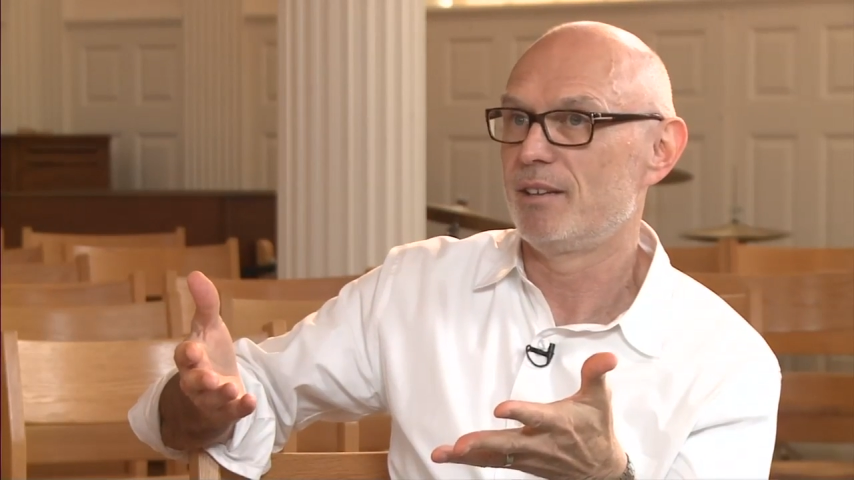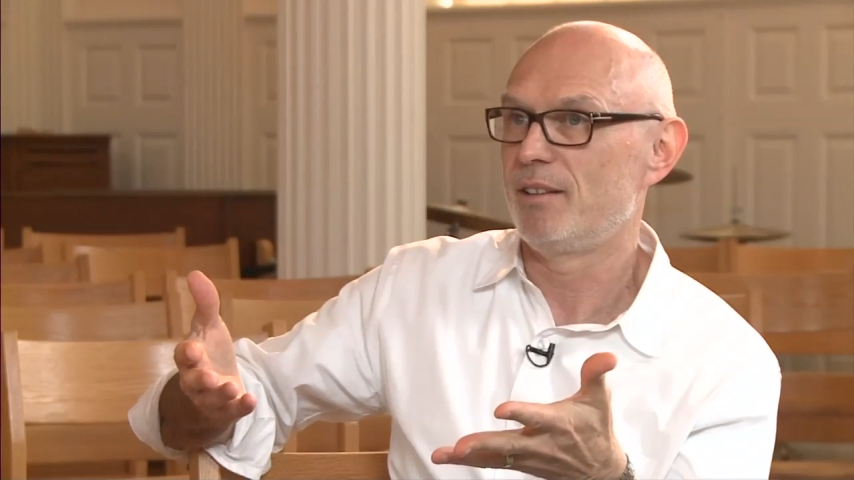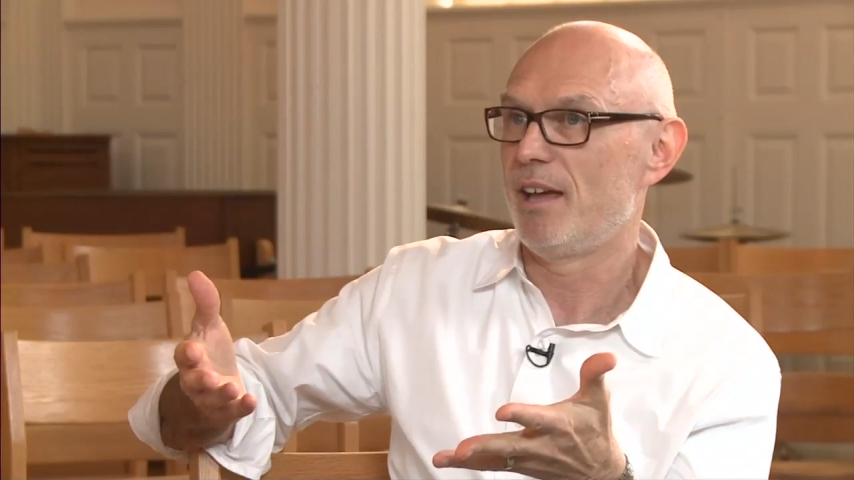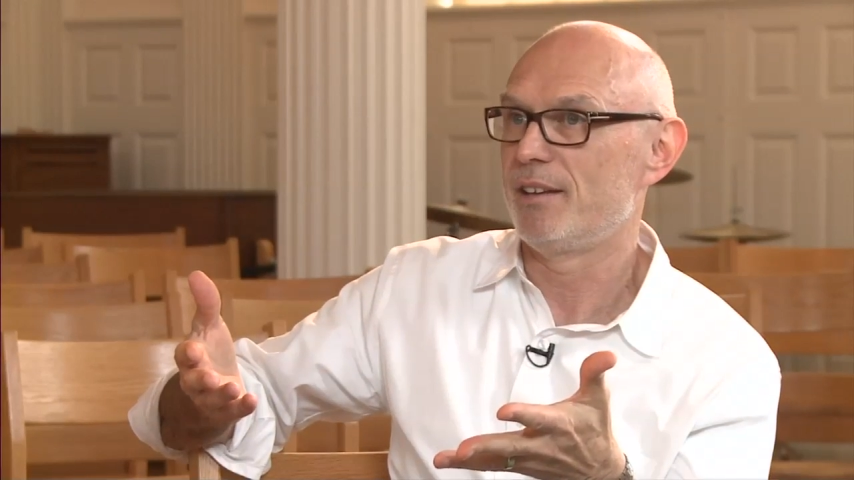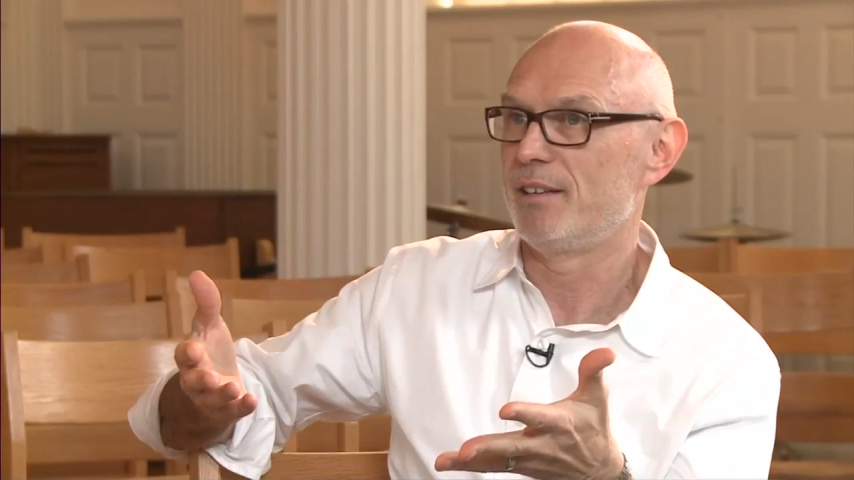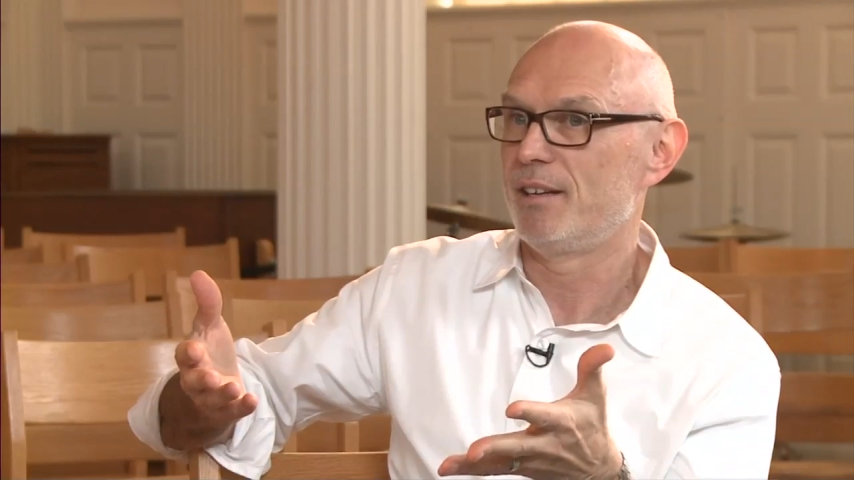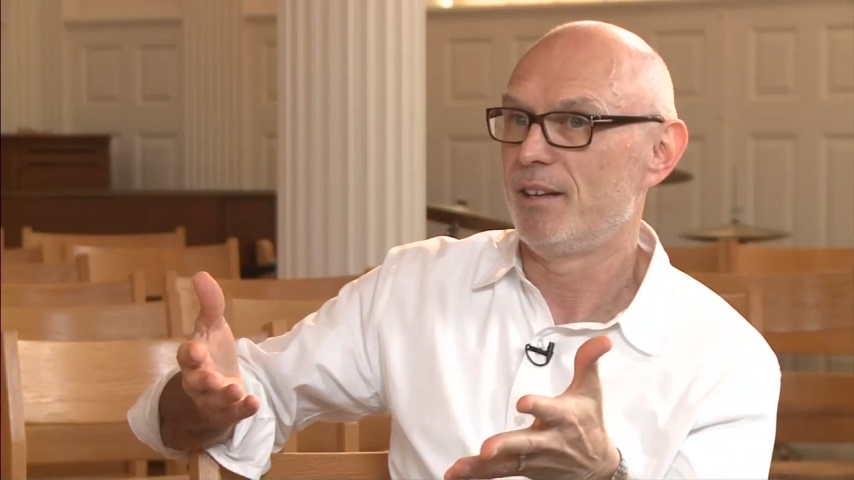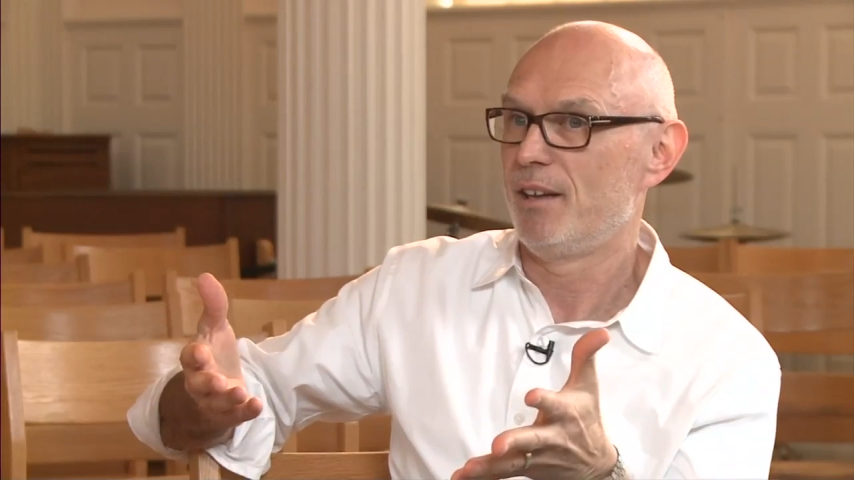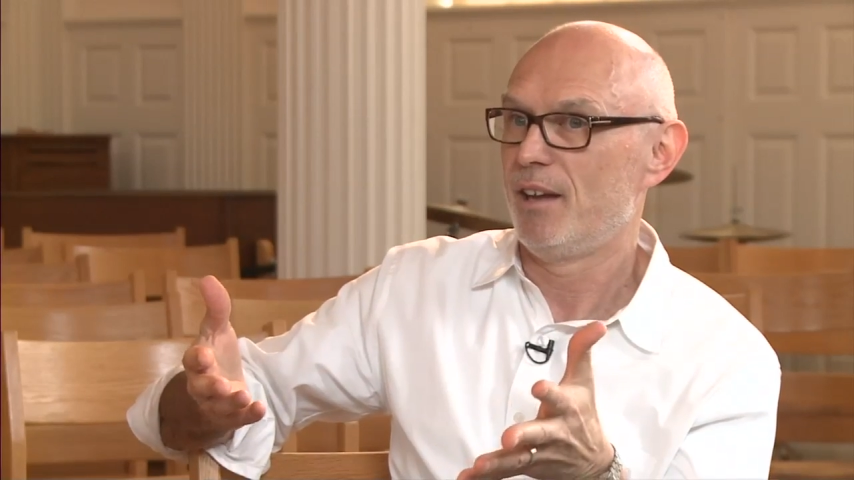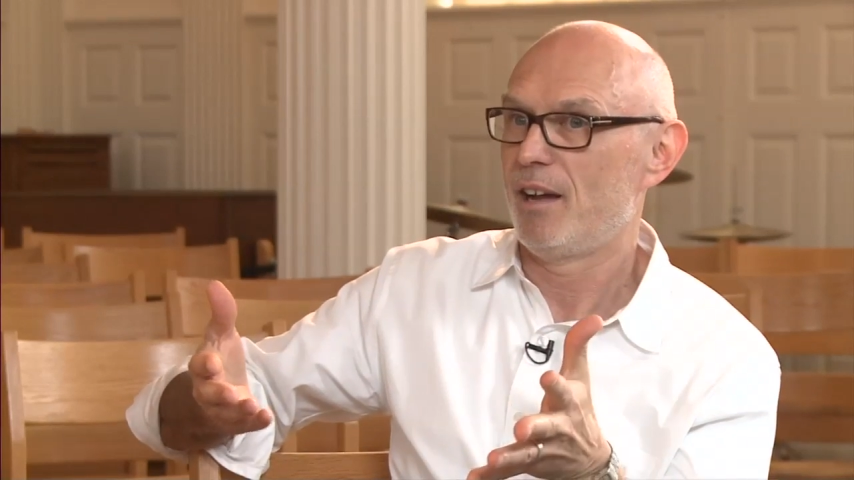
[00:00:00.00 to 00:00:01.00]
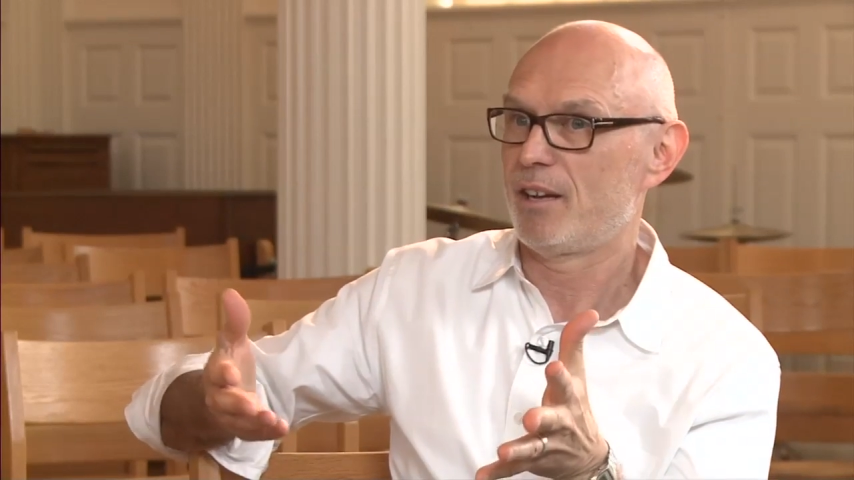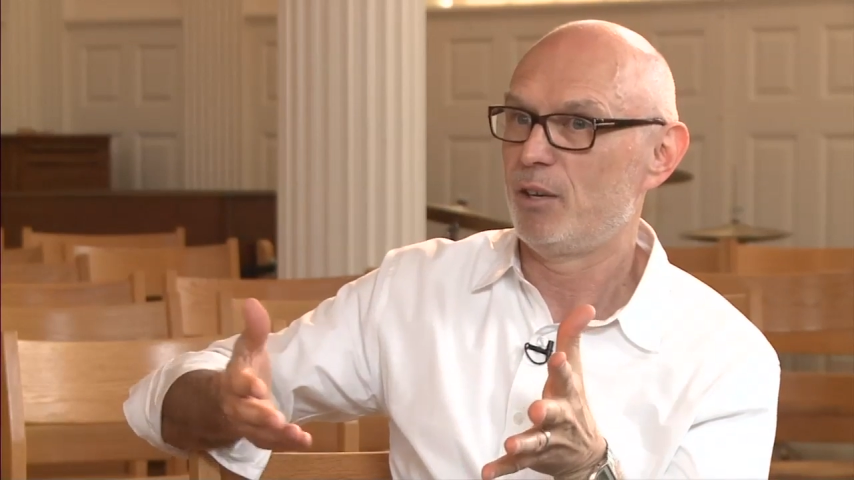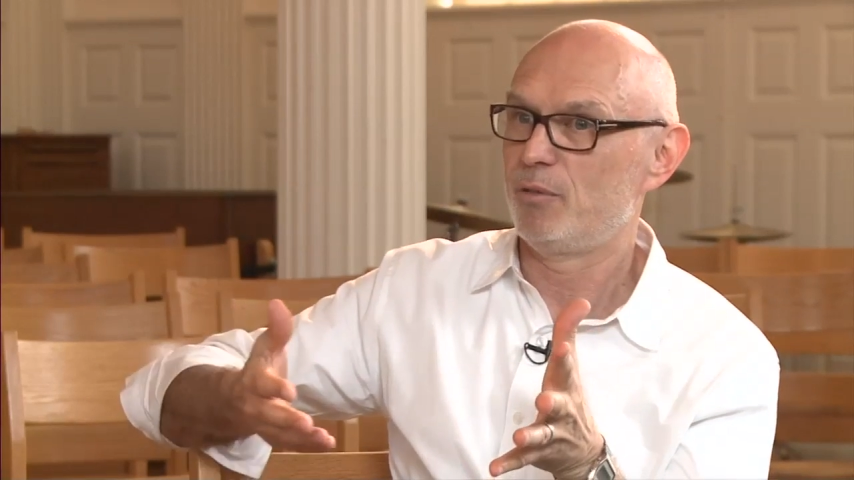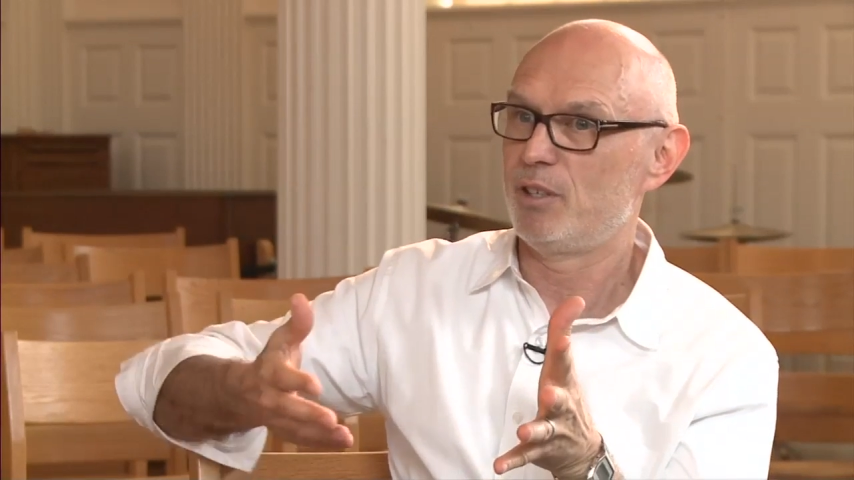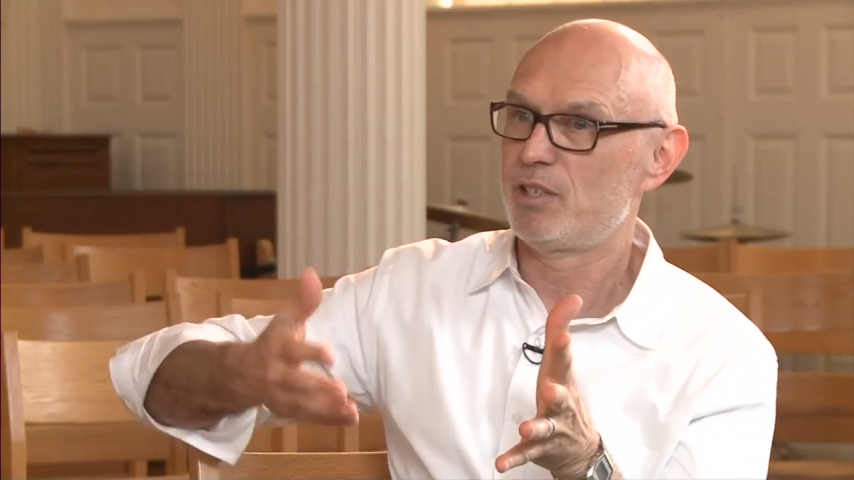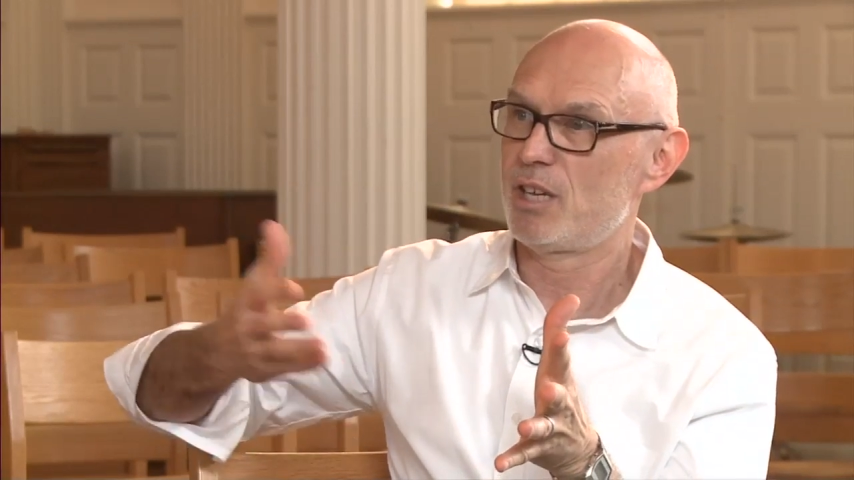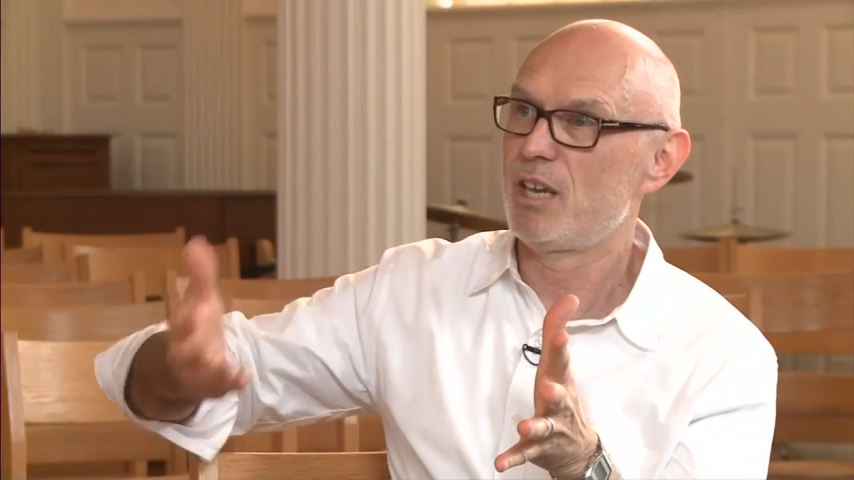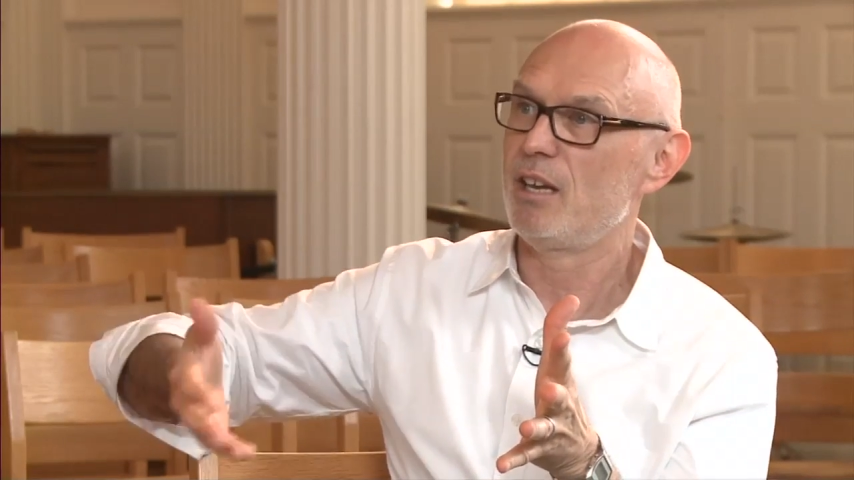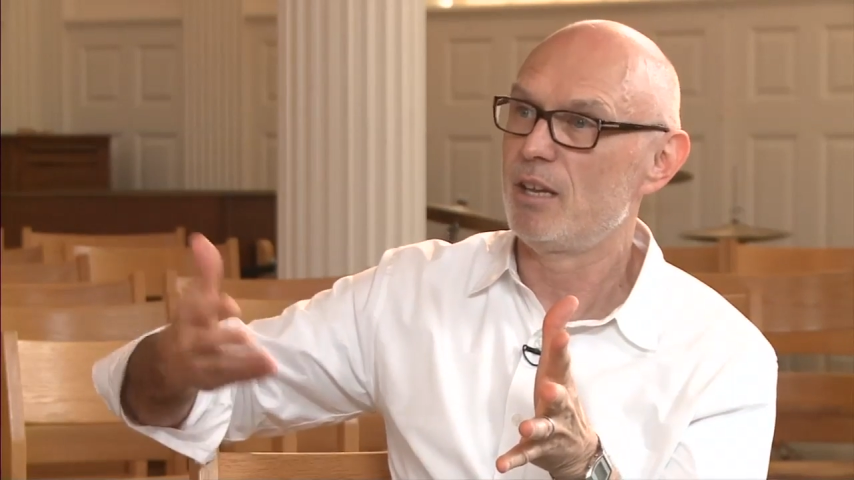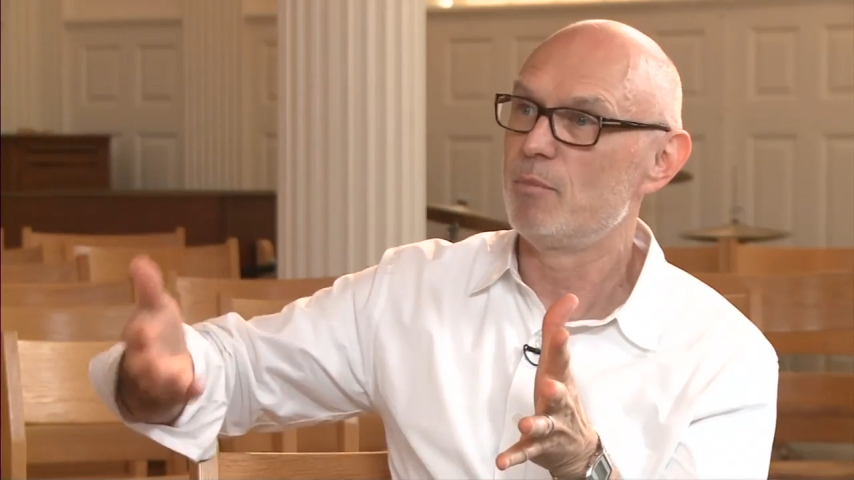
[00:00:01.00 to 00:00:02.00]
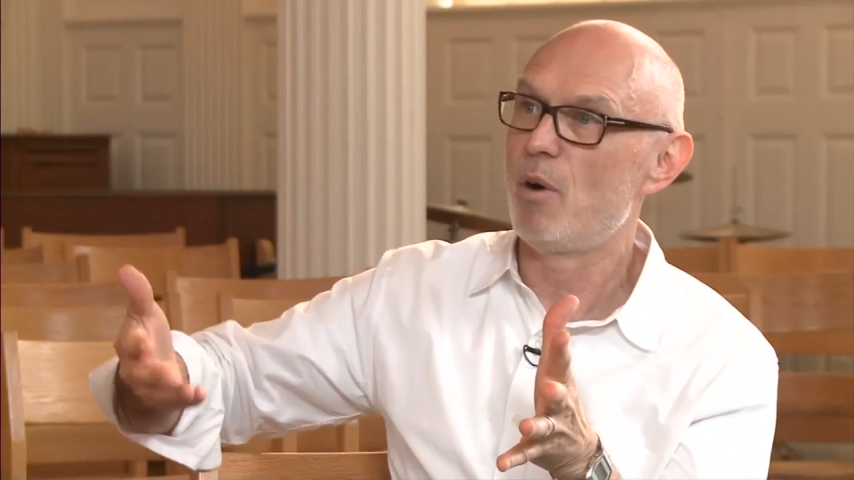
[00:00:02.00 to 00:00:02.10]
then a kind of this healing